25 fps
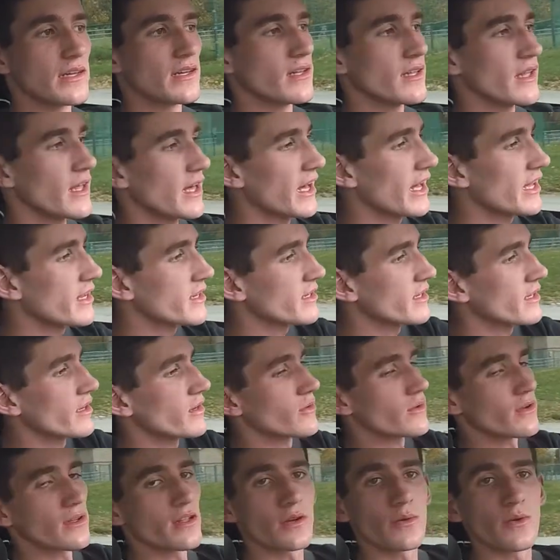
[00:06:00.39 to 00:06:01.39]
that
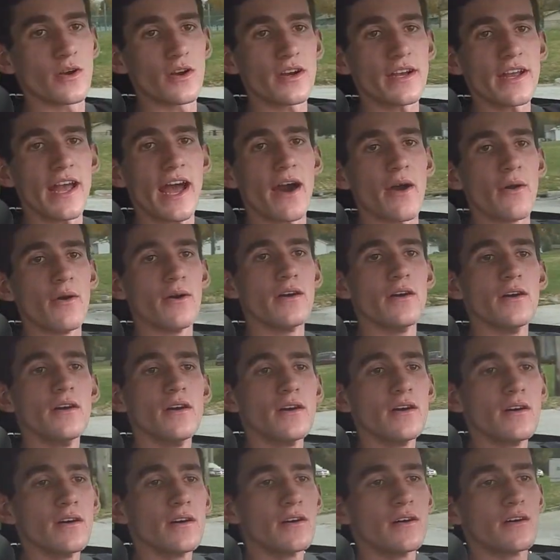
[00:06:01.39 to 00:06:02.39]
didn't really work out.
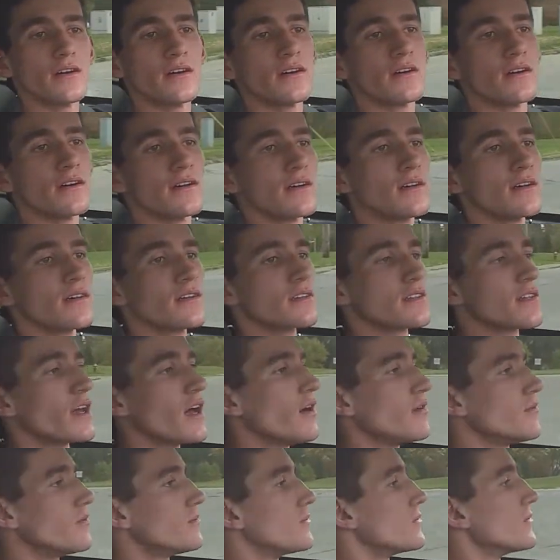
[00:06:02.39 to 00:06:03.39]

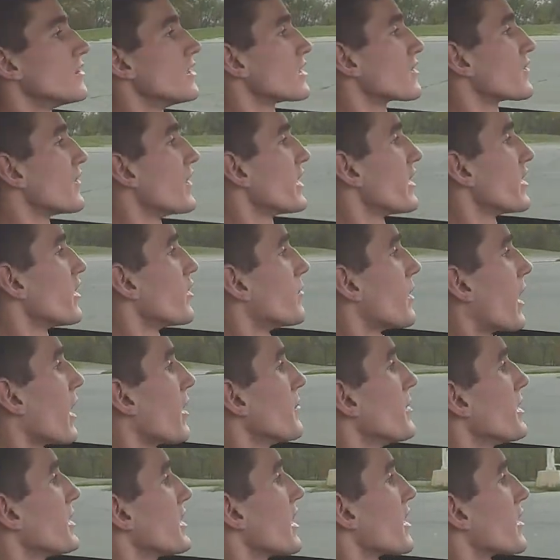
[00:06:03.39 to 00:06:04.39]
So this video
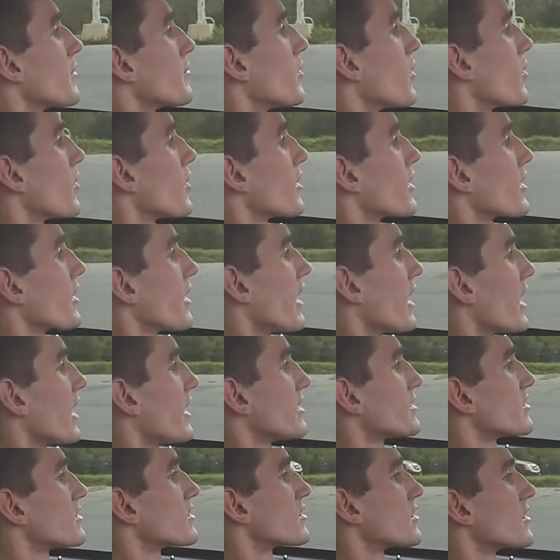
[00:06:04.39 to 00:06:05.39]
might be kind of boring,
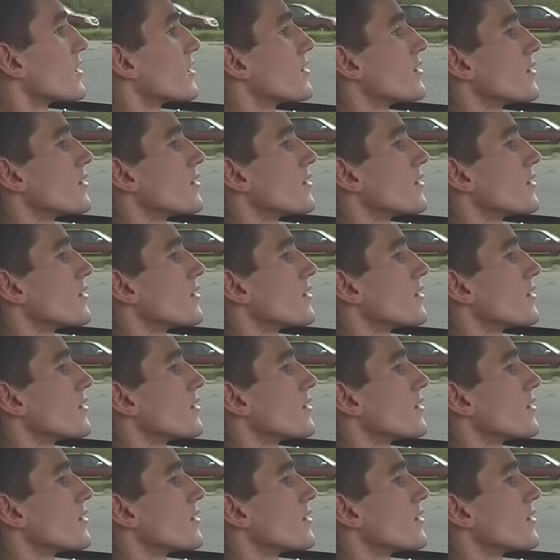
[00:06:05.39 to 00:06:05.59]
guys.